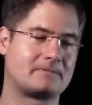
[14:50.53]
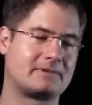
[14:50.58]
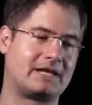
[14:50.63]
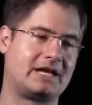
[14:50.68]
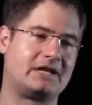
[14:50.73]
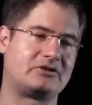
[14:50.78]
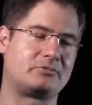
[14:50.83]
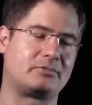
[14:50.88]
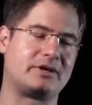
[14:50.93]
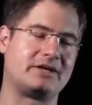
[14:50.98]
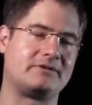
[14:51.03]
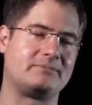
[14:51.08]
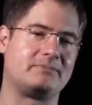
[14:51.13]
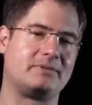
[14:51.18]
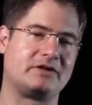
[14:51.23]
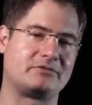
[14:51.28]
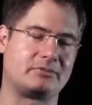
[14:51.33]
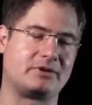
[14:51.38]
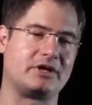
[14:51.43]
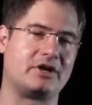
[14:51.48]
It's pretty,
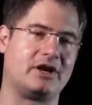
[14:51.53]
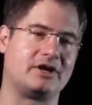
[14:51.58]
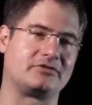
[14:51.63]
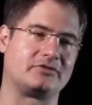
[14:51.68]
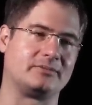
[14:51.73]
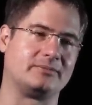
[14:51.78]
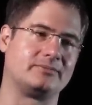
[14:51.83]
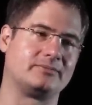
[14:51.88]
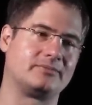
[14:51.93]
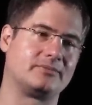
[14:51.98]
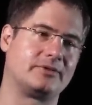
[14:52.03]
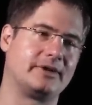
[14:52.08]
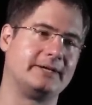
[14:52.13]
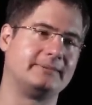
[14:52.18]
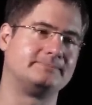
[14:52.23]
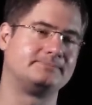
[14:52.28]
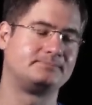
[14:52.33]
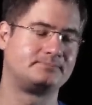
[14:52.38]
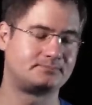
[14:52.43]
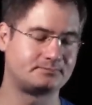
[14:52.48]
it's pretty awesome,
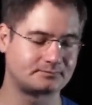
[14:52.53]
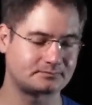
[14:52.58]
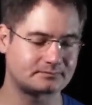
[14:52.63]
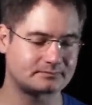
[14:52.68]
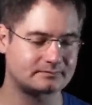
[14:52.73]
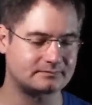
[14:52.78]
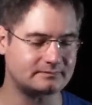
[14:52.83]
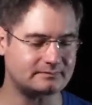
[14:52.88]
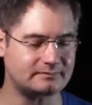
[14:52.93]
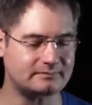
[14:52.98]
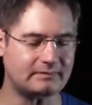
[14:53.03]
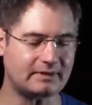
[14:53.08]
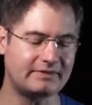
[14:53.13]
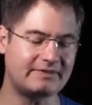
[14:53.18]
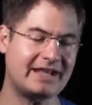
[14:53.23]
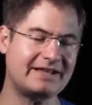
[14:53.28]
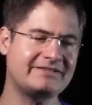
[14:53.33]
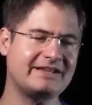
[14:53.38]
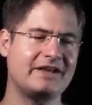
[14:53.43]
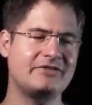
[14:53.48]
right?
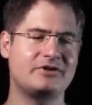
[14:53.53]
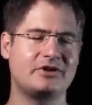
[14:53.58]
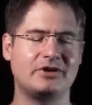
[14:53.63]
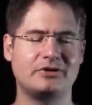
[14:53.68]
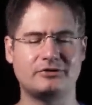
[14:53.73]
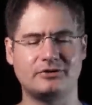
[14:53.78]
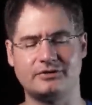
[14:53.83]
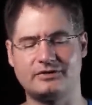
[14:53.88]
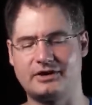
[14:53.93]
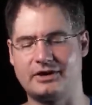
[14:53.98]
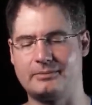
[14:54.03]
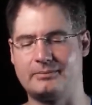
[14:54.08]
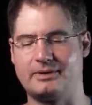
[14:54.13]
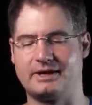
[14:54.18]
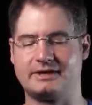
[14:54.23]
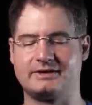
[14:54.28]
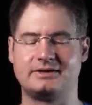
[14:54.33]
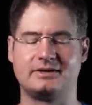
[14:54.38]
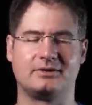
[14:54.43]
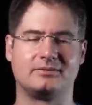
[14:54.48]
That's neither here nor there,
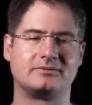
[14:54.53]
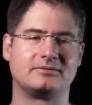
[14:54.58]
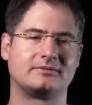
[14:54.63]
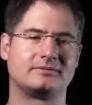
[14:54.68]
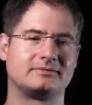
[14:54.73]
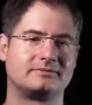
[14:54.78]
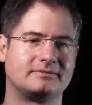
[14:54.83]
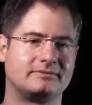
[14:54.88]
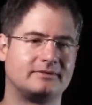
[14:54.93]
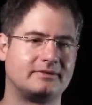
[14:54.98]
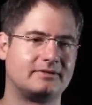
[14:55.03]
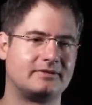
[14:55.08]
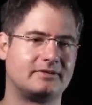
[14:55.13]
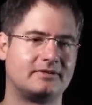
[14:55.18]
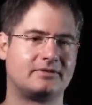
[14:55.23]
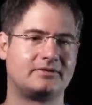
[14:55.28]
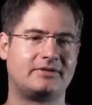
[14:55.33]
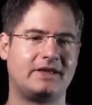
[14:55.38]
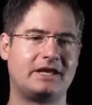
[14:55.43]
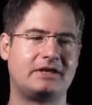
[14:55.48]
but you know,
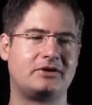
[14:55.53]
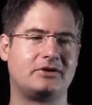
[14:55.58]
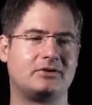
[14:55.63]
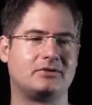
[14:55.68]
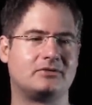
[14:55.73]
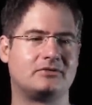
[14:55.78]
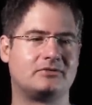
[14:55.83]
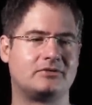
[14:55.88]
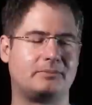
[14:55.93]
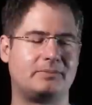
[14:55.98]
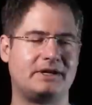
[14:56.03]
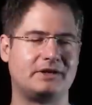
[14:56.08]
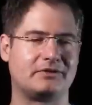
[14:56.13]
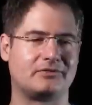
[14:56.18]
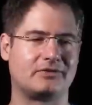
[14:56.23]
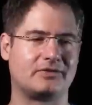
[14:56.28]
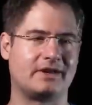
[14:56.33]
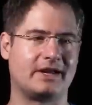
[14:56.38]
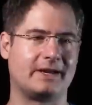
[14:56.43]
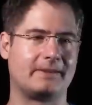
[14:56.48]
thank you to Peter
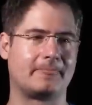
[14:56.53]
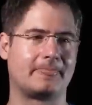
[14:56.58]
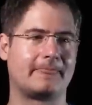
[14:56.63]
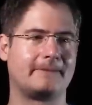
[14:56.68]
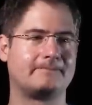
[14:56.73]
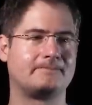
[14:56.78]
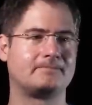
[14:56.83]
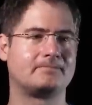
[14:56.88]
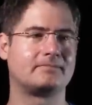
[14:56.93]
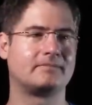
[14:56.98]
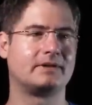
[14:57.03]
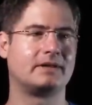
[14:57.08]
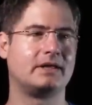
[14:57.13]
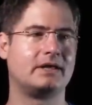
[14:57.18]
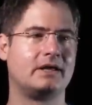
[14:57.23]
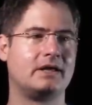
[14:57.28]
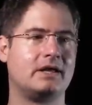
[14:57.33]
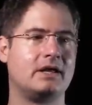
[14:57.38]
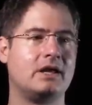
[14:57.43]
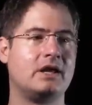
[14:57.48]
for that.
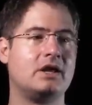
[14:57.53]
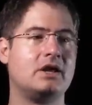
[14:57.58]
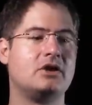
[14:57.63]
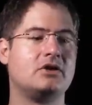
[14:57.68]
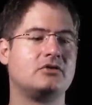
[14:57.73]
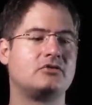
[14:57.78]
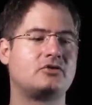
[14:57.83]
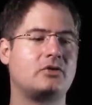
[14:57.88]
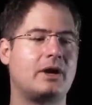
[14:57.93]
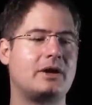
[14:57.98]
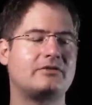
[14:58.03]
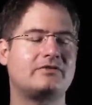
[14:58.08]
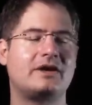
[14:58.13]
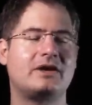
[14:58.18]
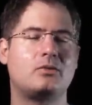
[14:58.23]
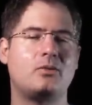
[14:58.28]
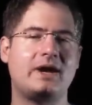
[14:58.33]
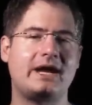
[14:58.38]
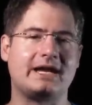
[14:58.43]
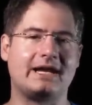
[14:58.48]
So I was
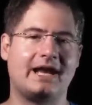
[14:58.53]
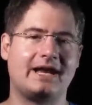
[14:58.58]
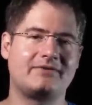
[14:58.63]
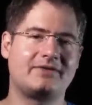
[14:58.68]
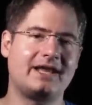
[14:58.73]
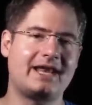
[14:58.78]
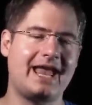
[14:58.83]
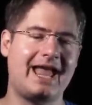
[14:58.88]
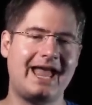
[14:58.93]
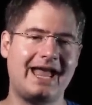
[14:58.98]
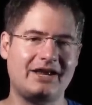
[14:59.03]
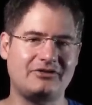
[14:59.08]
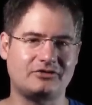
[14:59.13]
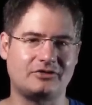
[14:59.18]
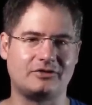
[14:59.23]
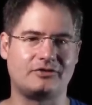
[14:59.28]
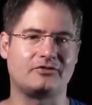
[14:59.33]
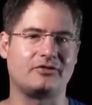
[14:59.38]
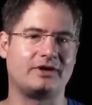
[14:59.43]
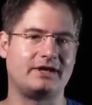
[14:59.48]
like, wait, I've got a hash
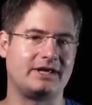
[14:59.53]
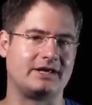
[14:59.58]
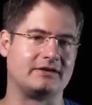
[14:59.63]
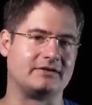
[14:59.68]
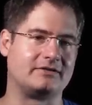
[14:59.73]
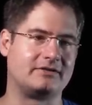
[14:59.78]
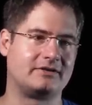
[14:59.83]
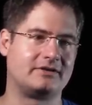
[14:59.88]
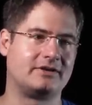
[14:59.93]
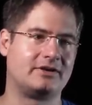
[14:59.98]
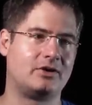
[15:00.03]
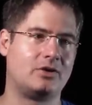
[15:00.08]
on the front end.